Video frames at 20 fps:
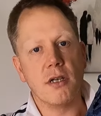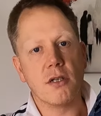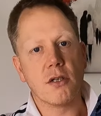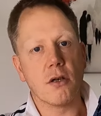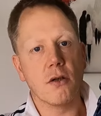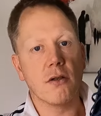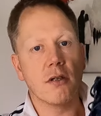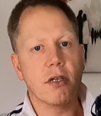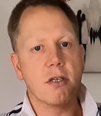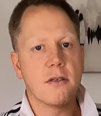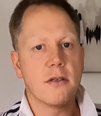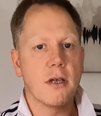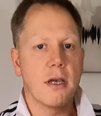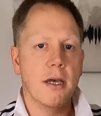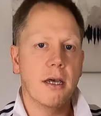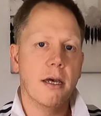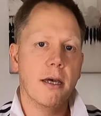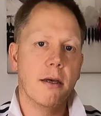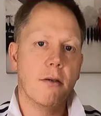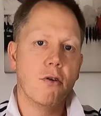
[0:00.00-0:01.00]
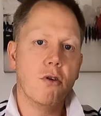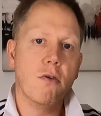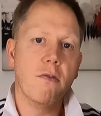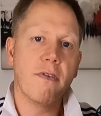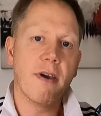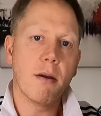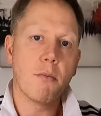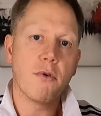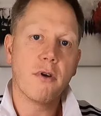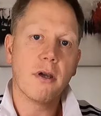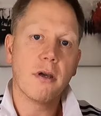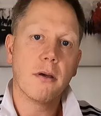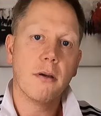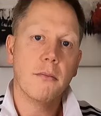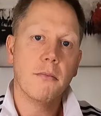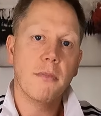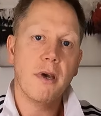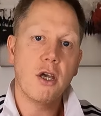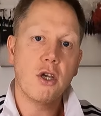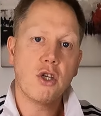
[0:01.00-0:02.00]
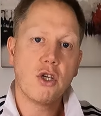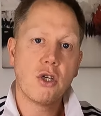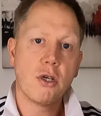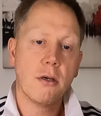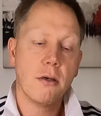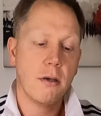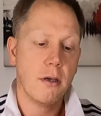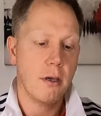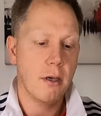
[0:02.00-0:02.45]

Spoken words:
it's got this new fabric mesh,